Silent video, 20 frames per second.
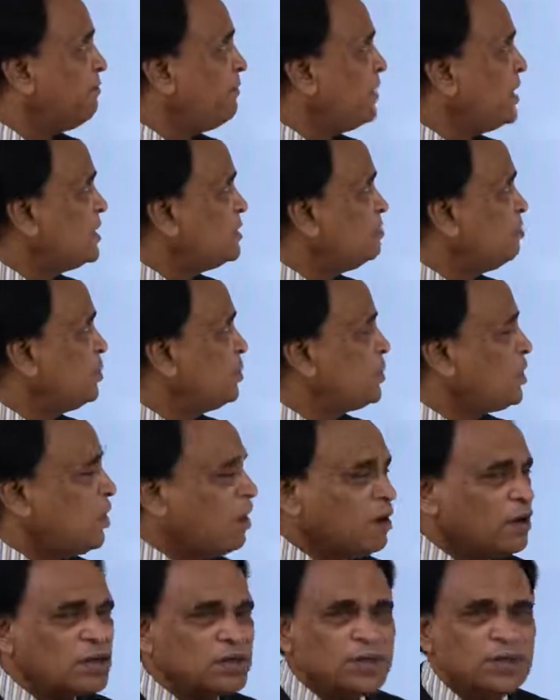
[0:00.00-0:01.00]
Facebook
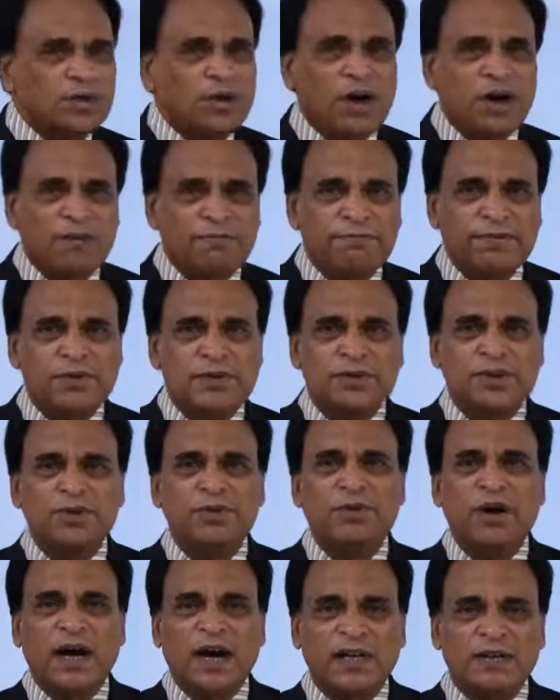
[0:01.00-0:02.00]
also offers
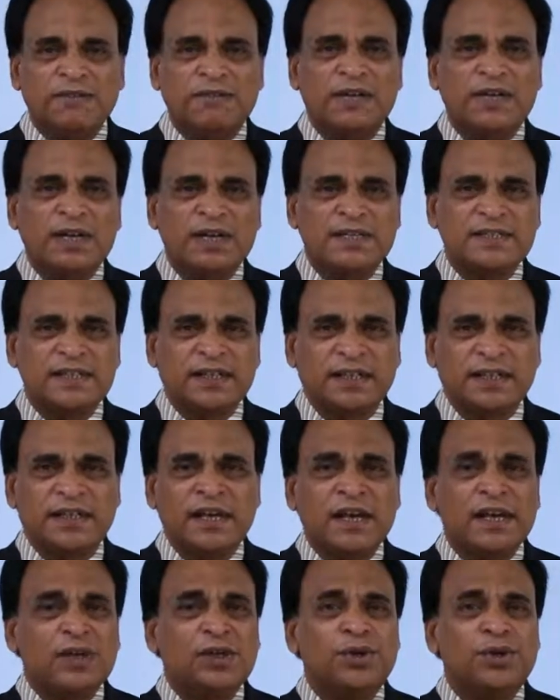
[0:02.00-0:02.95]
you advertising.